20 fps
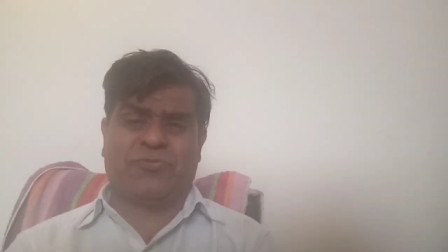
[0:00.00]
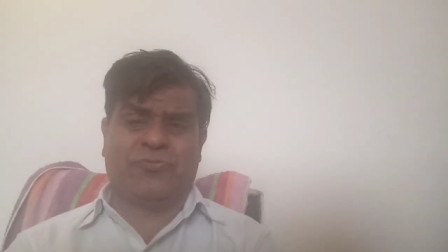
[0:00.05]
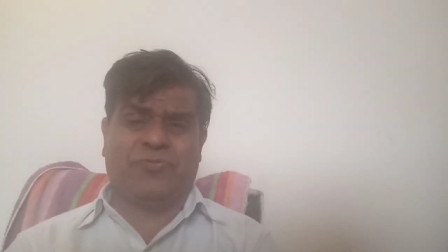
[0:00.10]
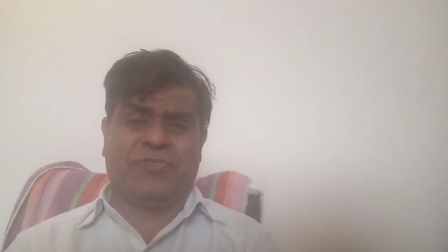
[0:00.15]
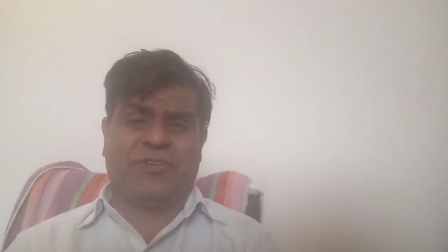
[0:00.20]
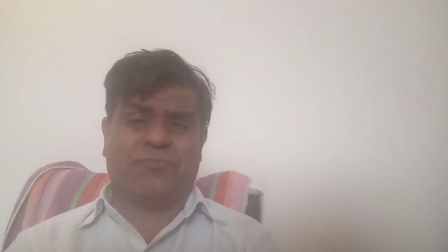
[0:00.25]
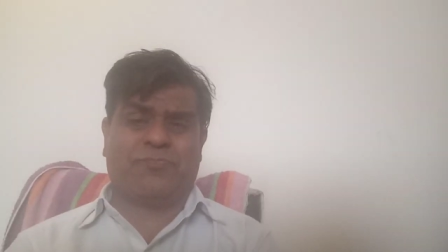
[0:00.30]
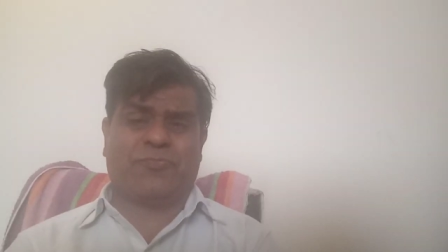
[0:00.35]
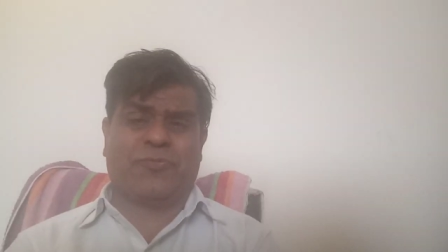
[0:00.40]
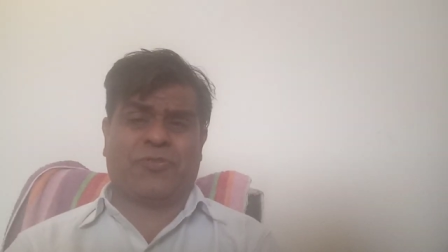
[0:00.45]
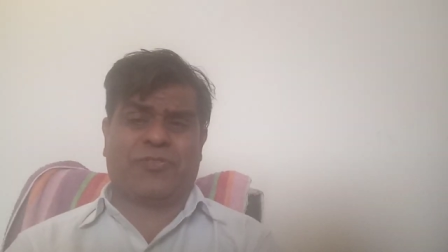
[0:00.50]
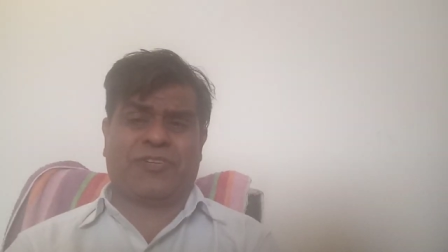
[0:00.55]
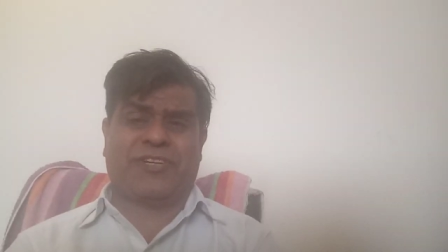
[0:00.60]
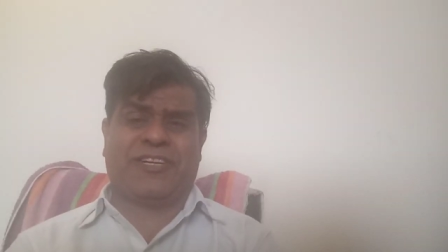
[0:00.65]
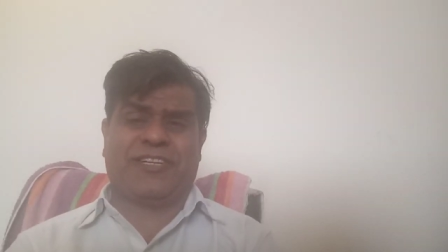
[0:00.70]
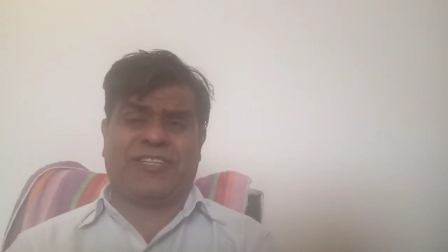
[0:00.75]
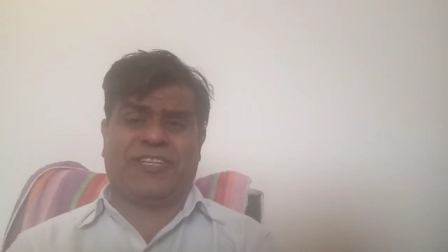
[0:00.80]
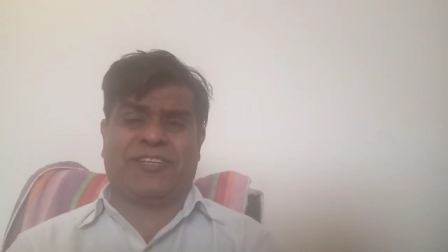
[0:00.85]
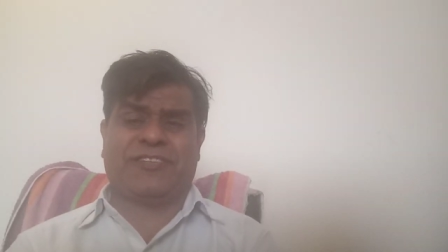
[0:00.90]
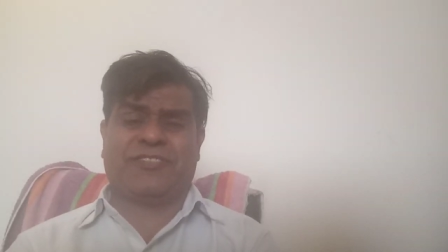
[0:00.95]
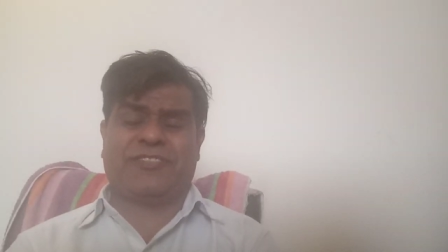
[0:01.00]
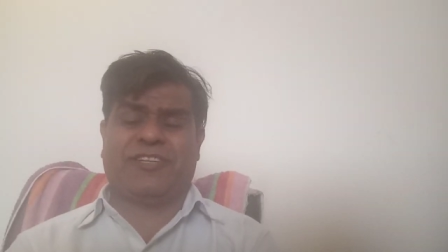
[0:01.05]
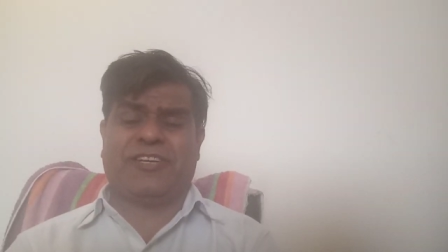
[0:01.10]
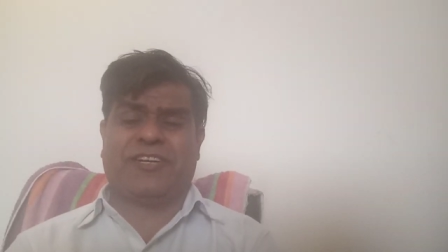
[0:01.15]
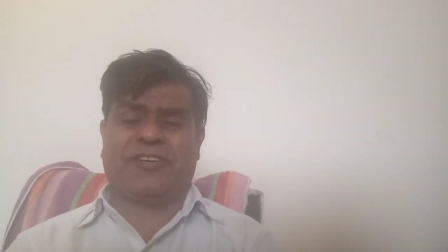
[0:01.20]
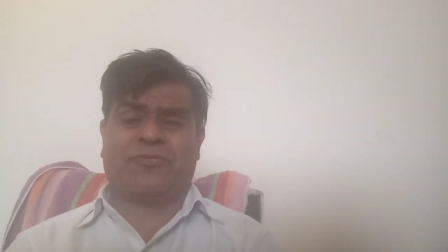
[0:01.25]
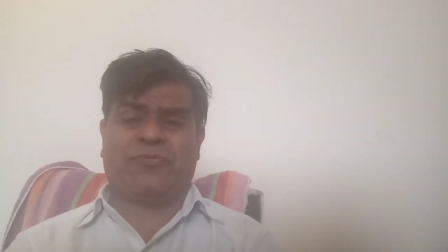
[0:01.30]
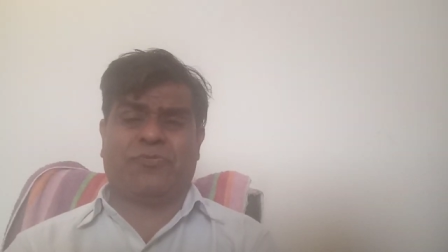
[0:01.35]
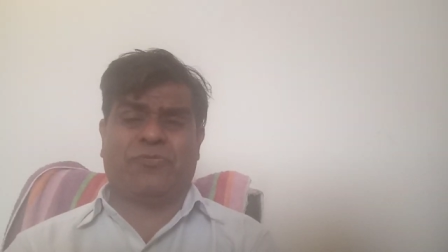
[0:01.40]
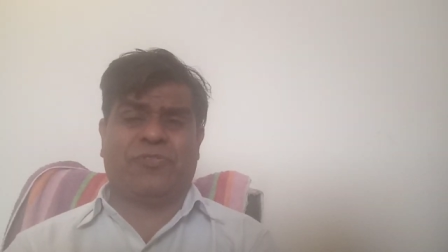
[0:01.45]
two important things. They
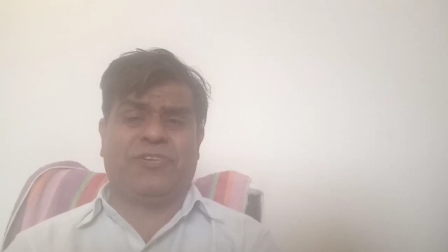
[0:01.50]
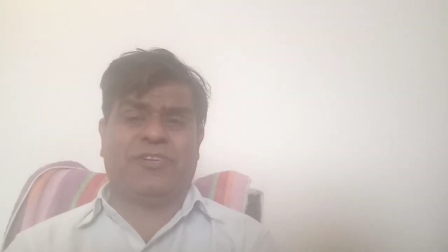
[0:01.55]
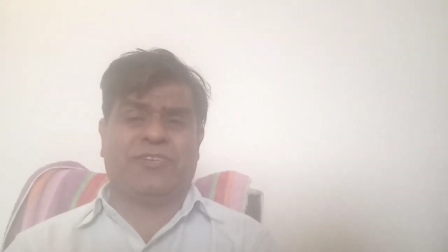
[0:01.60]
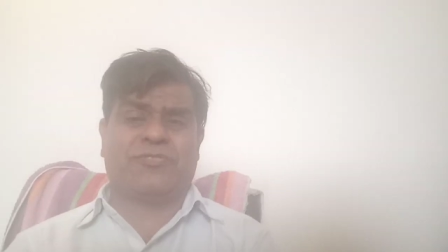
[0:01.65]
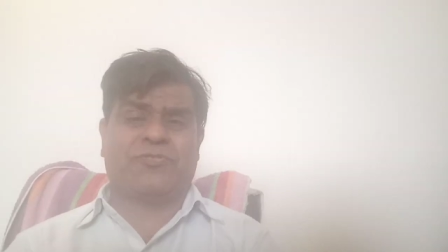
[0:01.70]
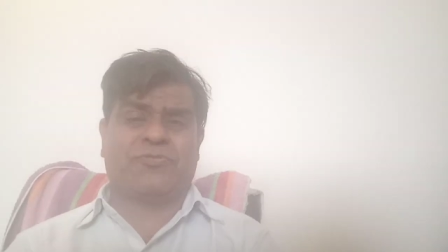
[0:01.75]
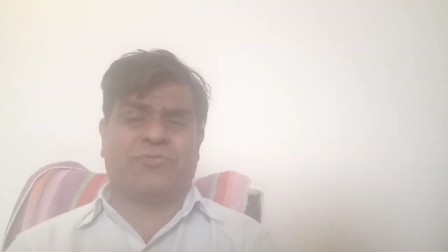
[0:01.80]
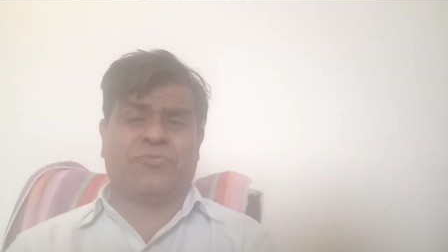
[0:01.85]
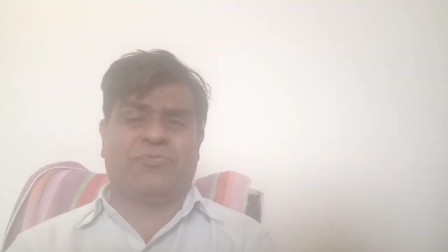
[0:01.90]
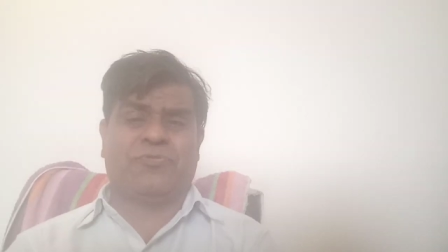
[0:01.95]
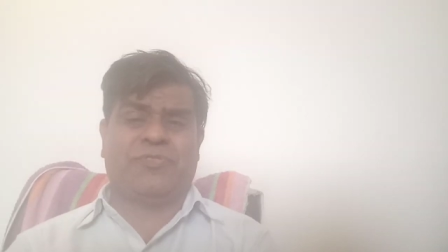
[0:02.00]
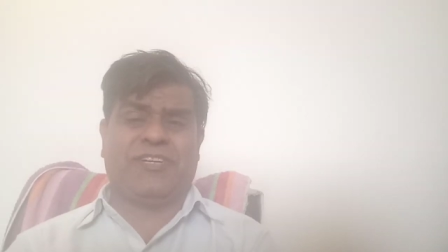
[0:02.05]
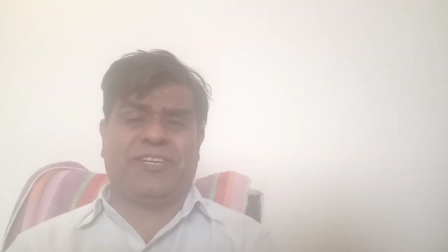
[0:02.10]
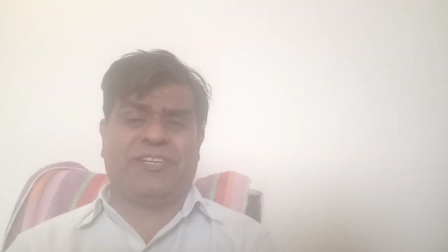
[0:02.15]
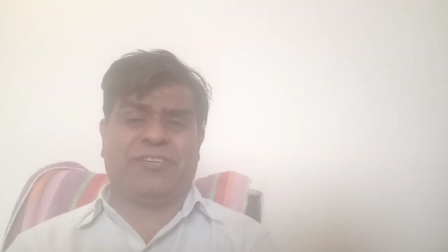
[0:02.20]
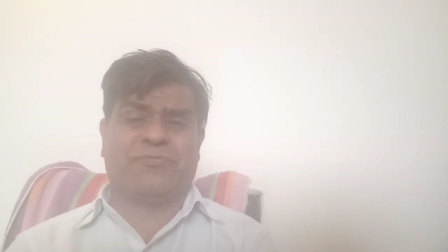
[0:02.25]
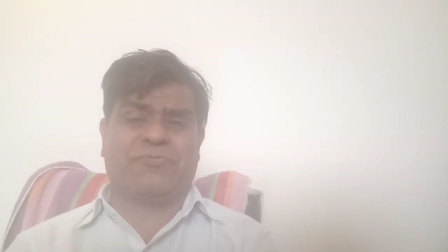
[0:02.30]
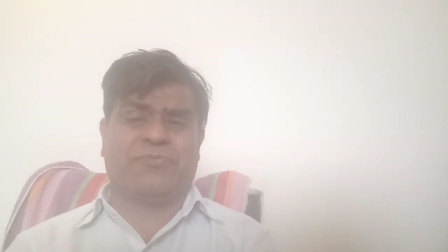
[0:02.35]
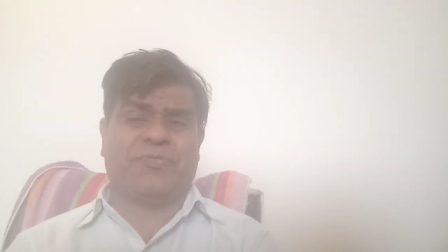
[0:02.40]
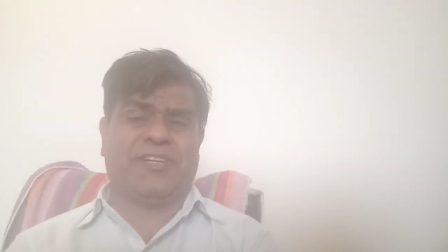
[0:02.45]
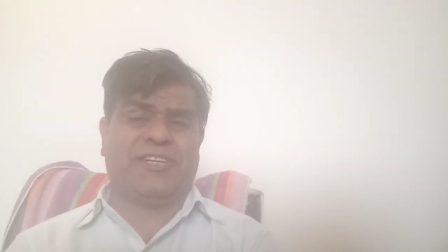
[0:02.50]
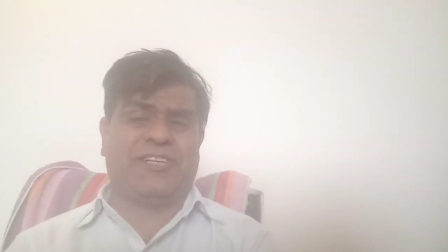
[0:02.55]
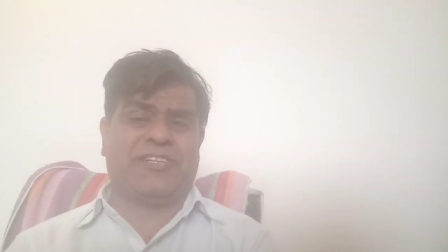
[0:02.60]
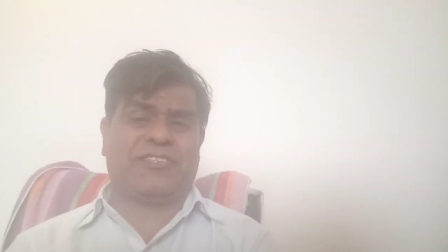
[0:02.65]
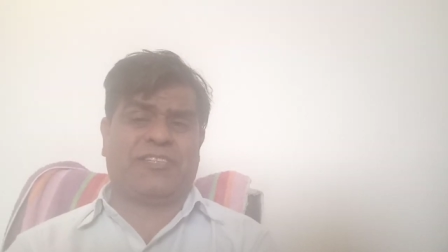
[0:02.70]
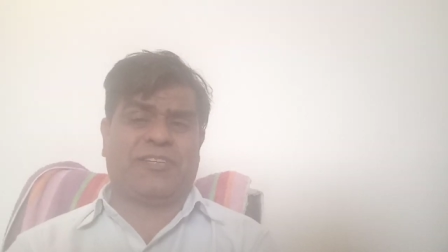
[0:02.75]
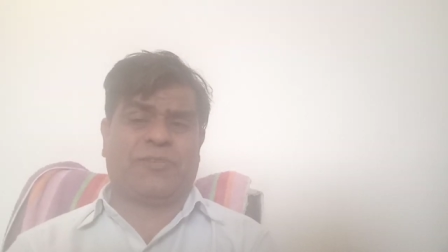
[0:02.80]
are going to increase